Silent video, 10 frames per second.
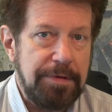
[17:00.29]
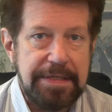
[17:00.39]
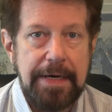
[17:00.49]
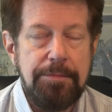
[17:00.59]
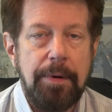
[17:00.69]

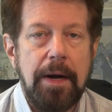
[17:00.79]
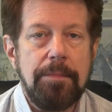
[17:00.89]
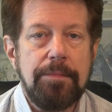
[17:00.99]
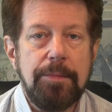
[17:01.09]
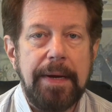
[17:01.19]
precise
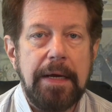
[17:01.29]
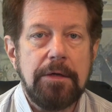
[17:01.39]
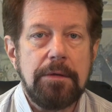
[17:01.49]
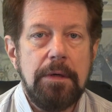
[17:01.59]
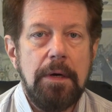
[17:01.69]
problem
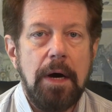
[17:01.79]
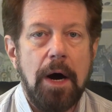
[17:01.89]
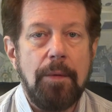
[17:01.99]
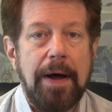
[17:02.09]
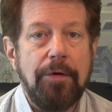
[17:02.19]
domains
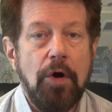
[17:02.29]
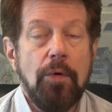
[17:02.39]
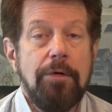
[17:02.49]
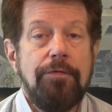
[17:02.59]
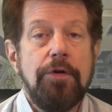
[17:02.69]
around
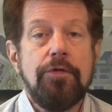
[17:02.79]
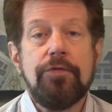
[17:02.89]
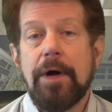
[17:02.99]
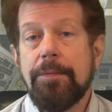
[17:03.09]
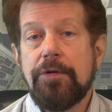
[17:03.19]
known and future
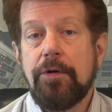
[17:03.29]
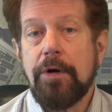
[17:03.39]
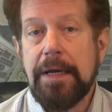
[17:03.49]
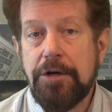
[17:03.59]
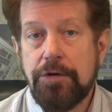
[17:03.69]

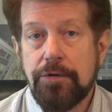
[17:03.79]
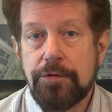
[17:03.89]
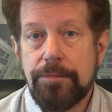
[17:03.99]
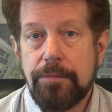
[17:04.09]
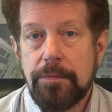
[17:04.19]
cybersecurity
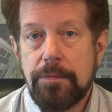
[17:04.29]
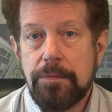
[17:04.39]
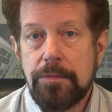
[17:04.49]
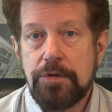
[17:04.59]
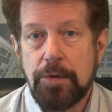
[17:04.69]
issues.
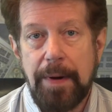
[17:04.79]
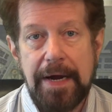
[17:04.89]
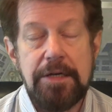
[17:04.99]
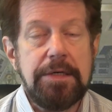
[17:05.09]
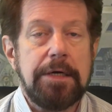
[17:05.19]
So by
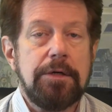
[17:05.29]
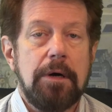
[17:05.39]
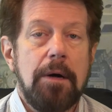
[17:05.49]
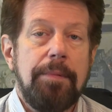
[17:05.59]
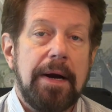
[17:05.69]
extension,
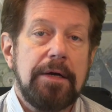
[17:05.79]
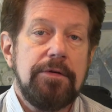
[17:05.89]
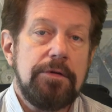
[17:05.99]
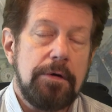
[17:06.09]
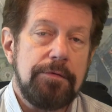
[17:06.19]
our
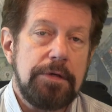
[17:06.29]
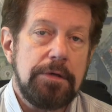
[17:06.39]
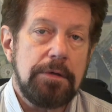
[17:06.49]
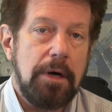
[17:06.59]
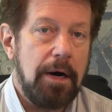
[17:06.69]
products and
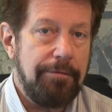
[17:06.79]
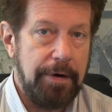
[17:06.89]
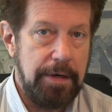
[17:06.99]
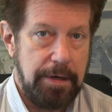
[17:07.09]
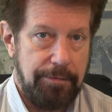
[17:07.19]
services are
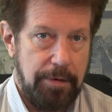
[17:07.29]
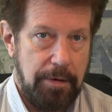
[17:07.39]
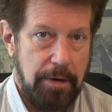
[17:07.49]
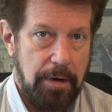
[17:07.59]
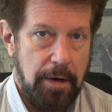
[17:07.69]
very different
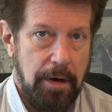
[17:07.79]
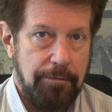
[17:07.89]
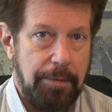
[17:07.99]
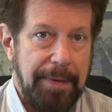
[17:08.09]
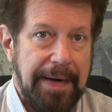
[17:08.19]

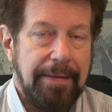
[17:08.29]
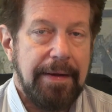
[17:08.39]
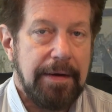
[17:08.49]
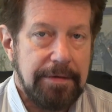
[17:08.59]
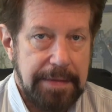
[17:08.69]
from
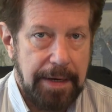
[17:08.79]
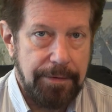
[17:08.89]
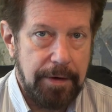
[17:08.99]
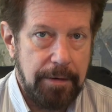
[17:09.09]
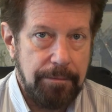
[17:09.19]
anything else
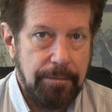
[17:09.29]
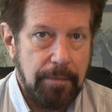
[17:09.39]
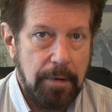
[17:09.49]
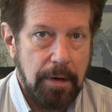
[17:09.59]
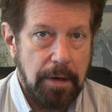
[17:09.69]
out there,
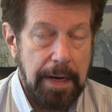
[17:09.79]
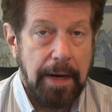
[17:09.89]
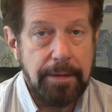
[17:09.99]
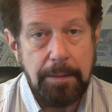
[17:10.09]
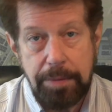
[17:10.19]

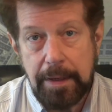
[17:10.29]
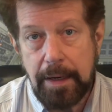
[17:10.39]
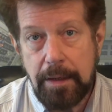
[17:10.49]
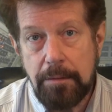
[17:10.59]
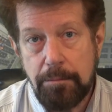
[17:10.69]
yet they
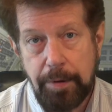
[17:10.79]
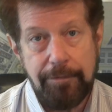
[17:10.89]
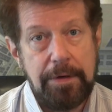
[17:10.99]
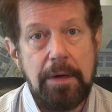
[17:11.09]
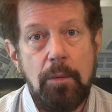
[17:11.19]
play
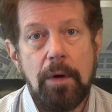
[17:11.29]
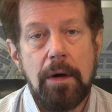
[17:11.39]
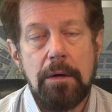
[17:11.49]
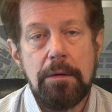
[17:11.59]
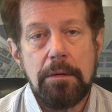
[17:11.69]
perfectly
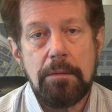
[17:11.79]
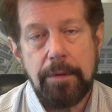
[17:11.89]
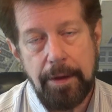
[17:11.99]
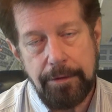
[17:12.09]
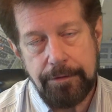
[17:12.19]
well
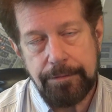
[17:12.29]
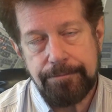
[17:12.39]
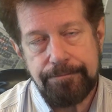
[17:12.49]
with others.